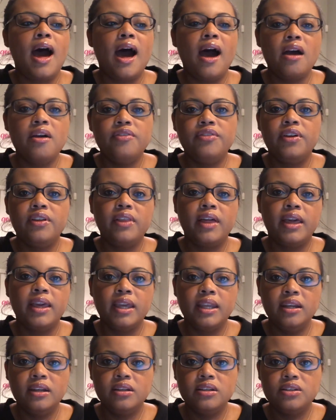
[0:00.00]
I felt like
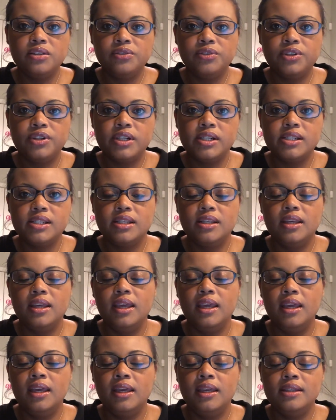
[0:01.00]
getting a divorce
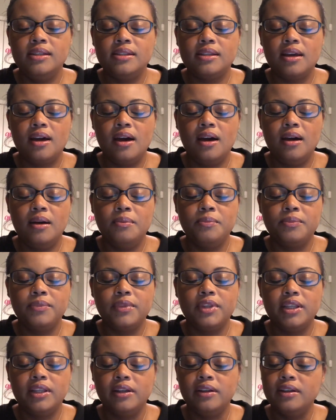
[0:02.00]
and
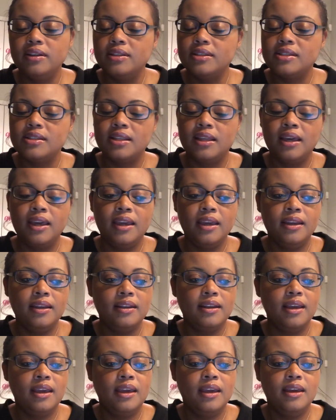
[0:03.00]
clearing the
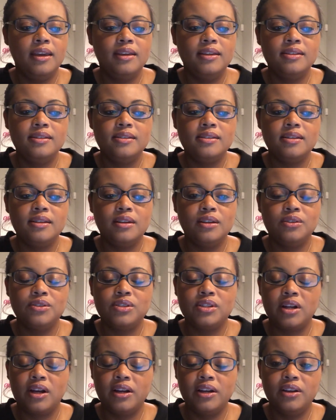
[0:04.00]
slate and,
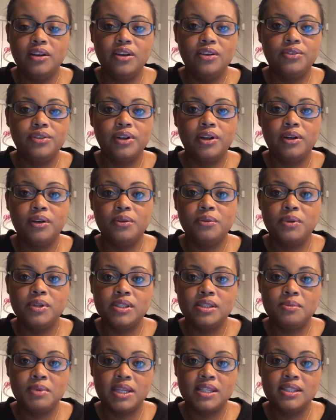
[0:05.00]
starting over
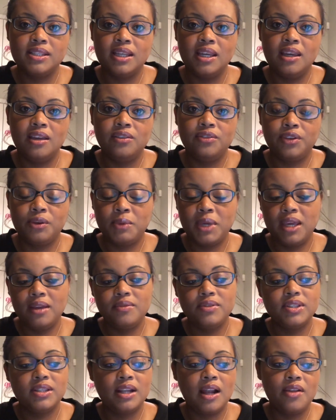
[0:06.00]
was the best thing for
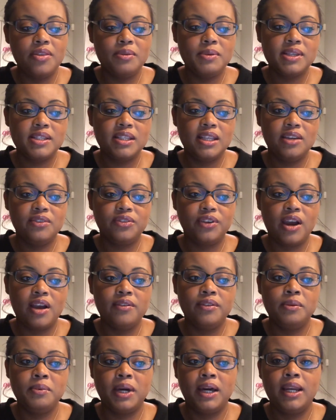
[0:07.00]
me. It's not the best thing for
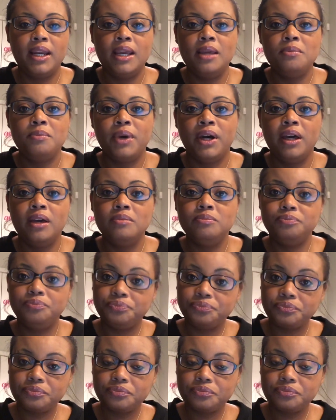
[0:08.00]
everybody, but